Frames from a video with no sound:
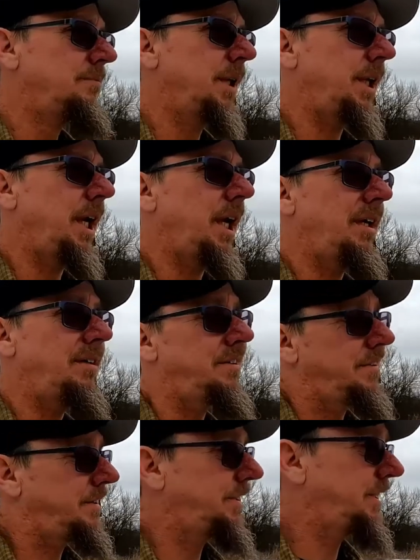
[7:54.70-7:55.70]
But yeah,
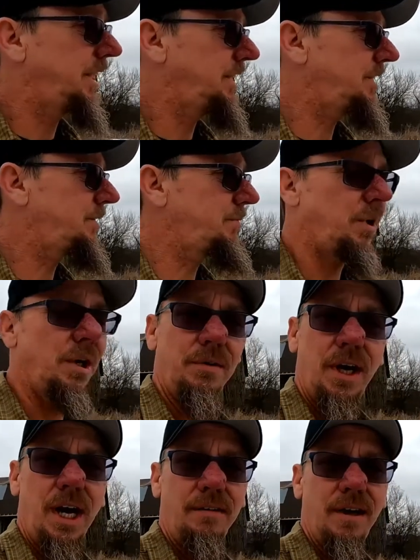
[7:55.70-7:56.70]
that's where
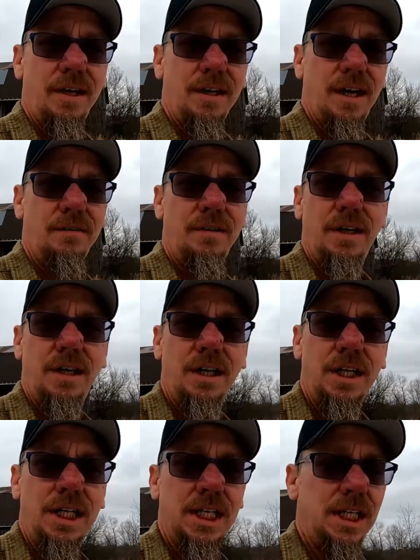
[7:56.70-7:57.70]
we're at right now.
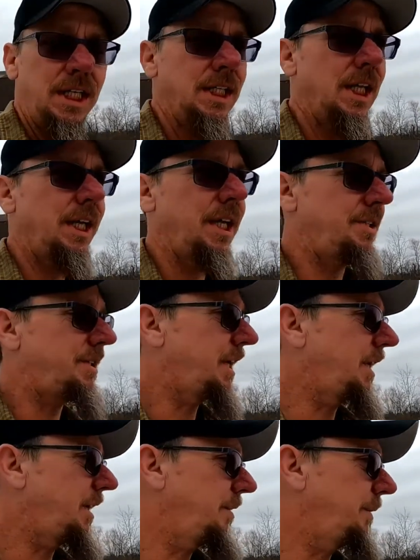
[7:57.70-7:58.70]
Like I
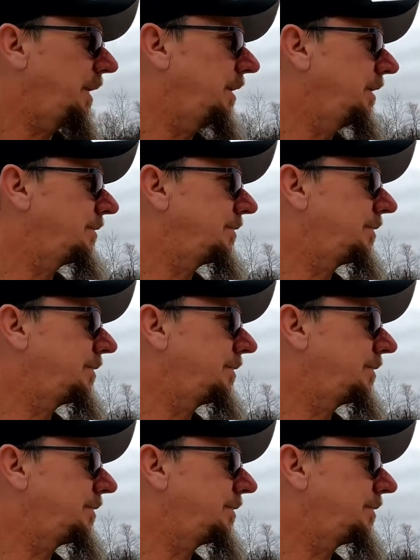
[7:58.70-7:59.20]
said, I mean,